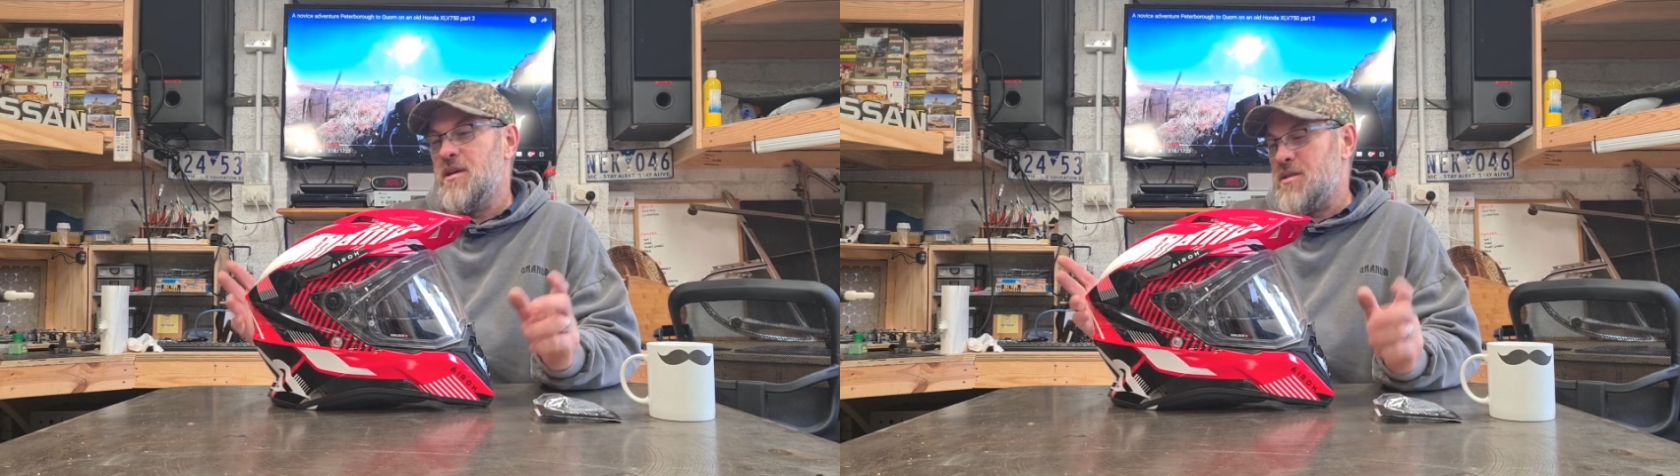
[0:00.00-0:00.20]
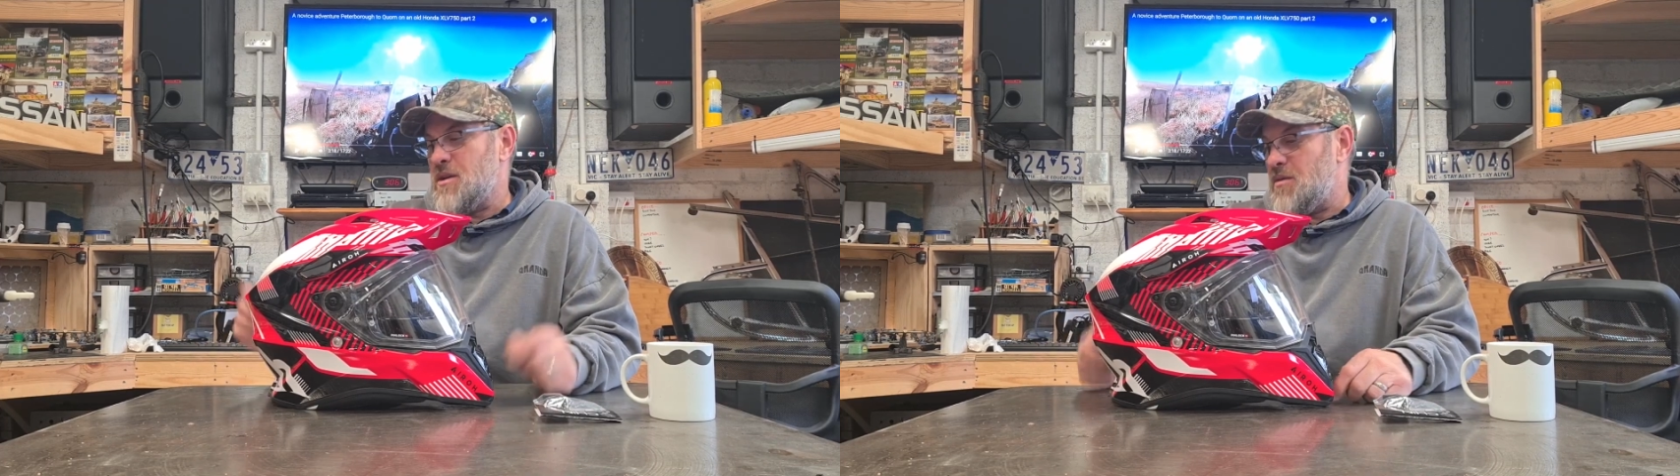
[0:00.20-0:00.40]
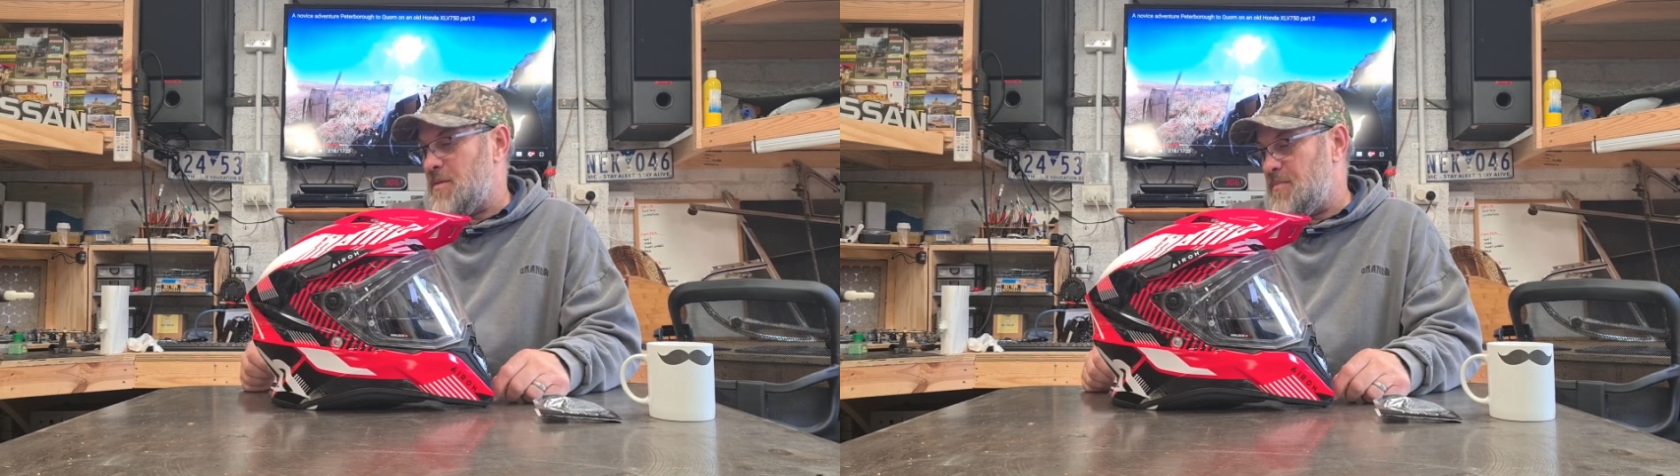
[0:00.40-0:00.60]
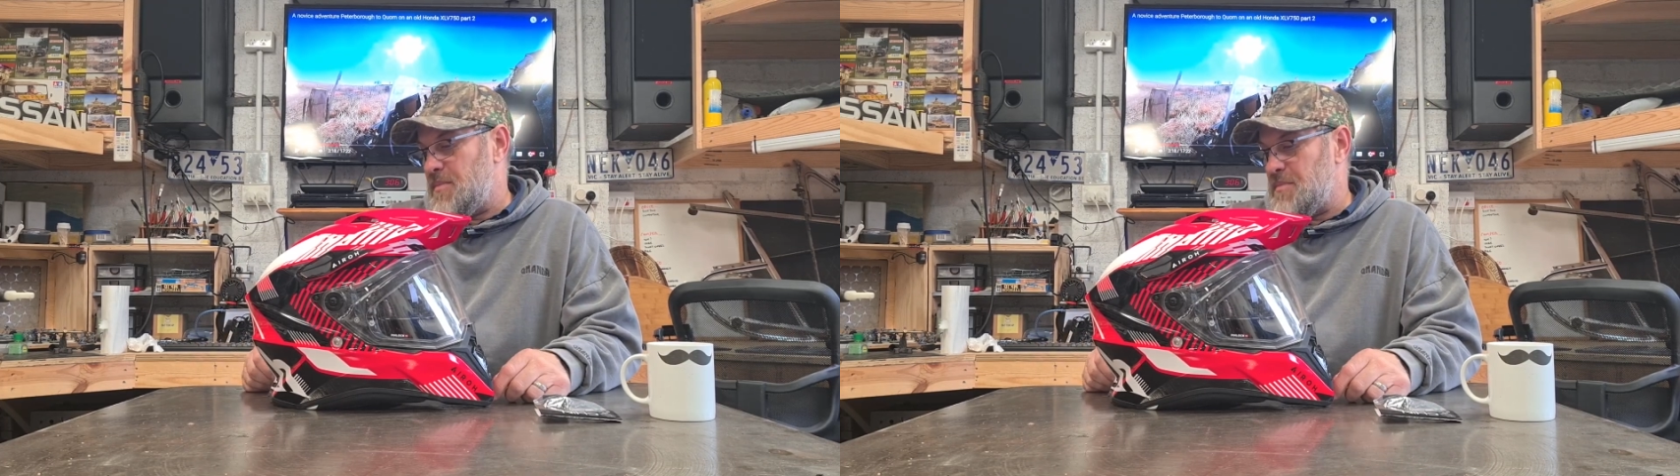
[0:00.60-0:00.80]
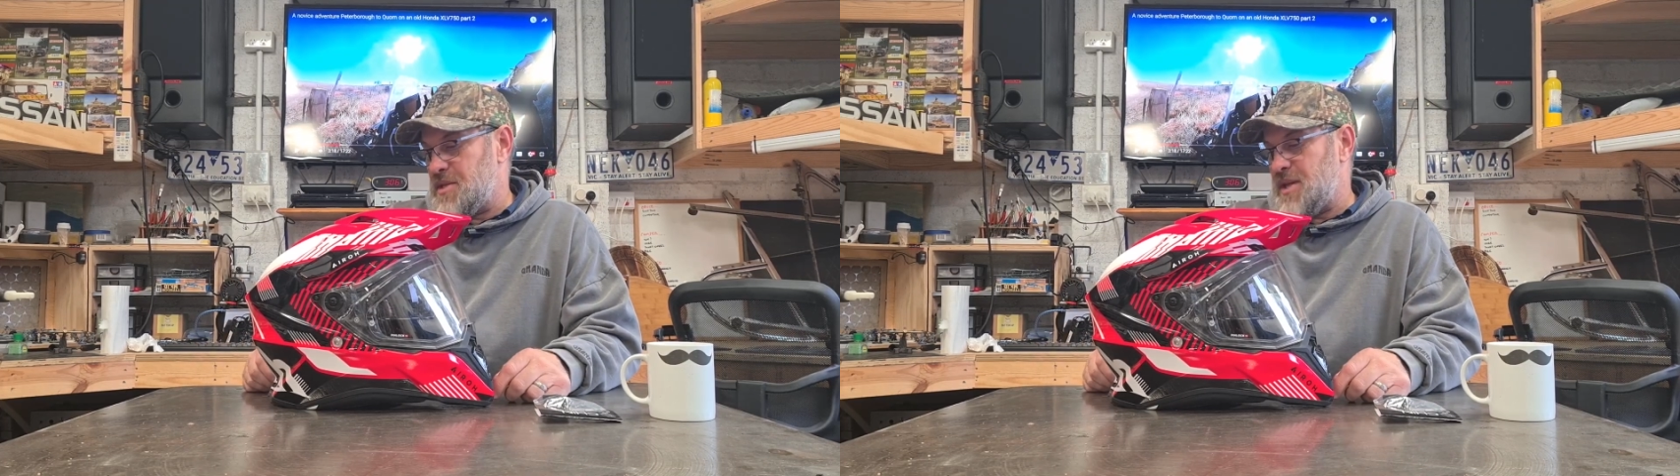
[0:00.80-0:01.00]
So I
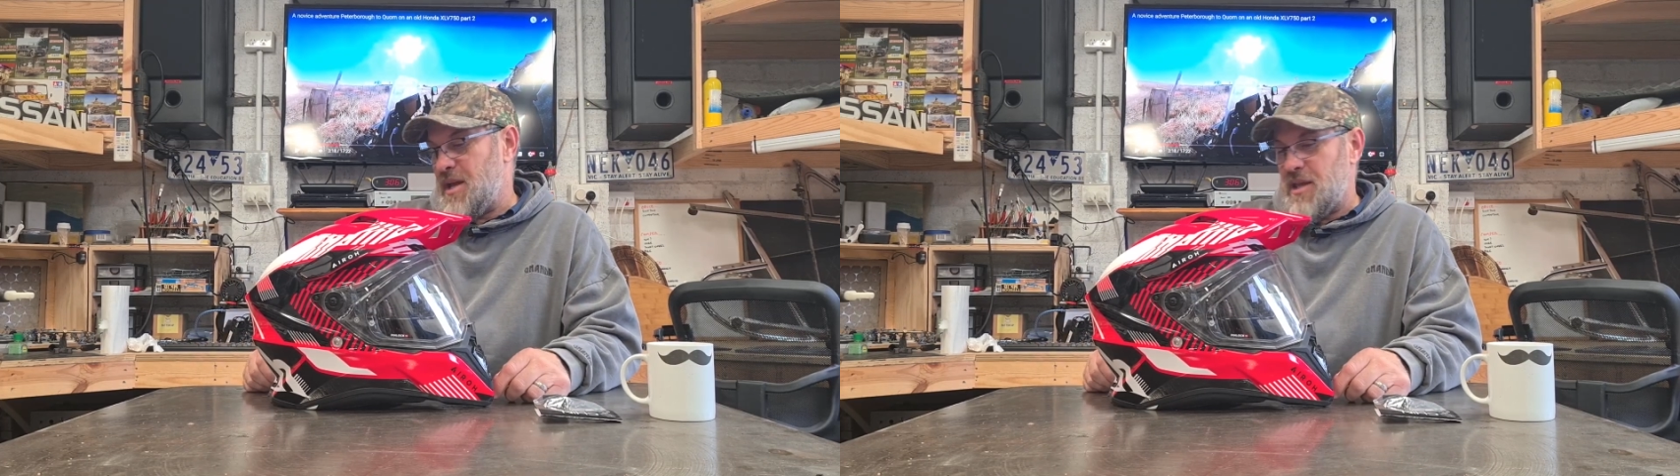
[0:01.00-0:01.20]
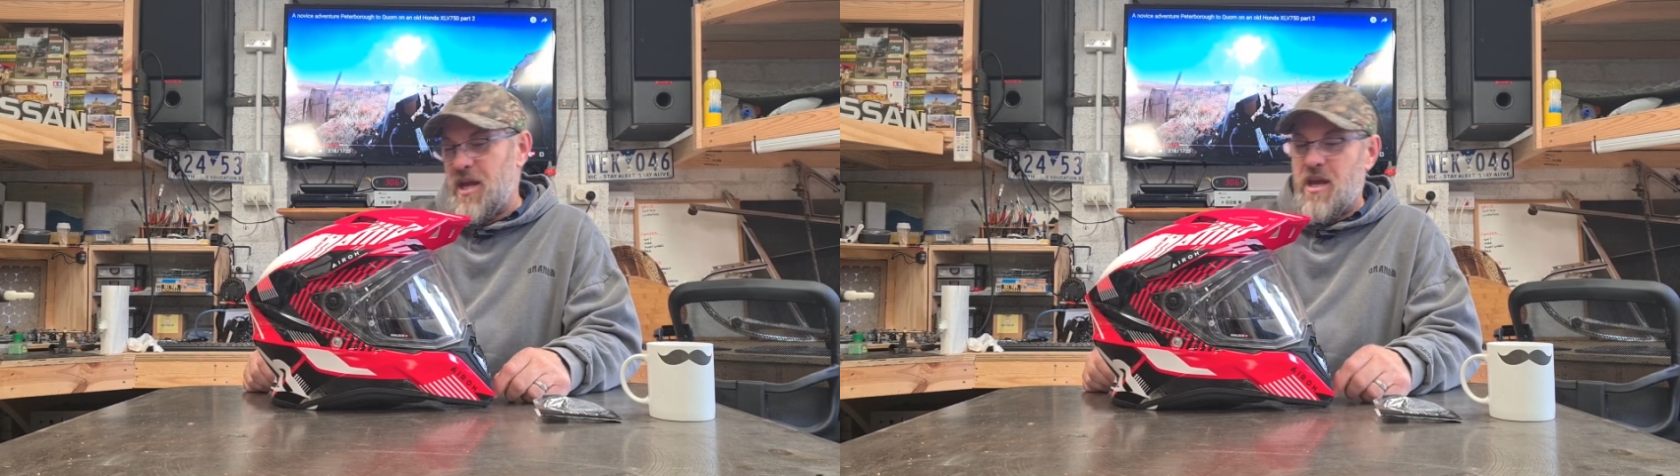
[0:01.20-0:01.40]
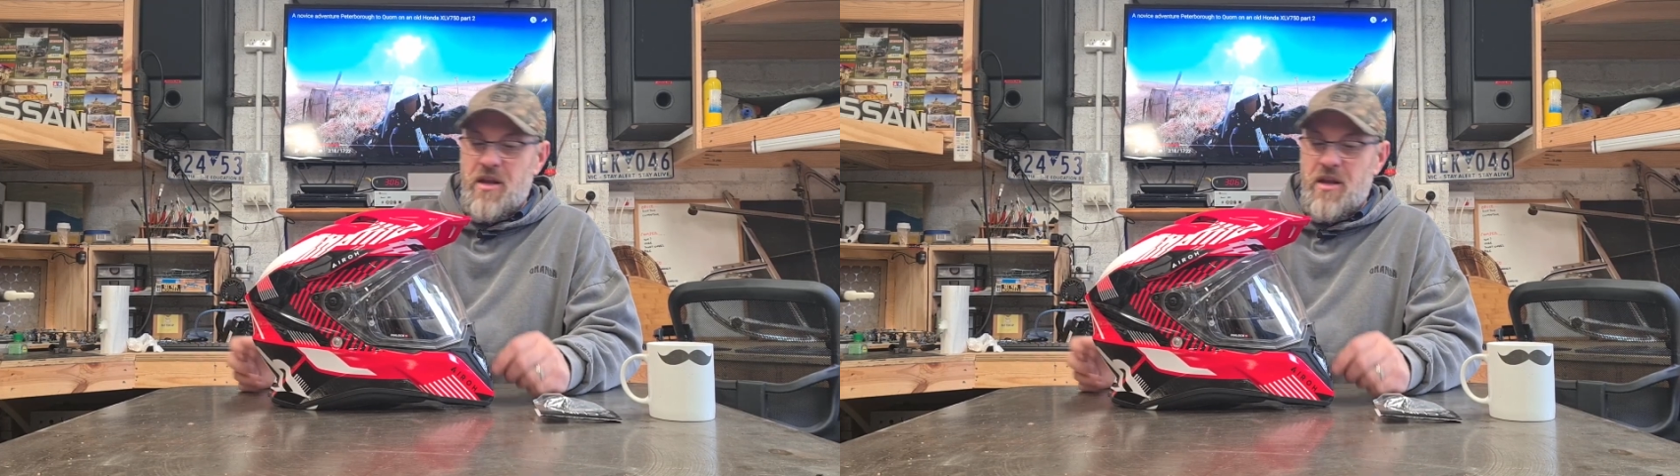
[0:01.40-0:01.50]
missed out there.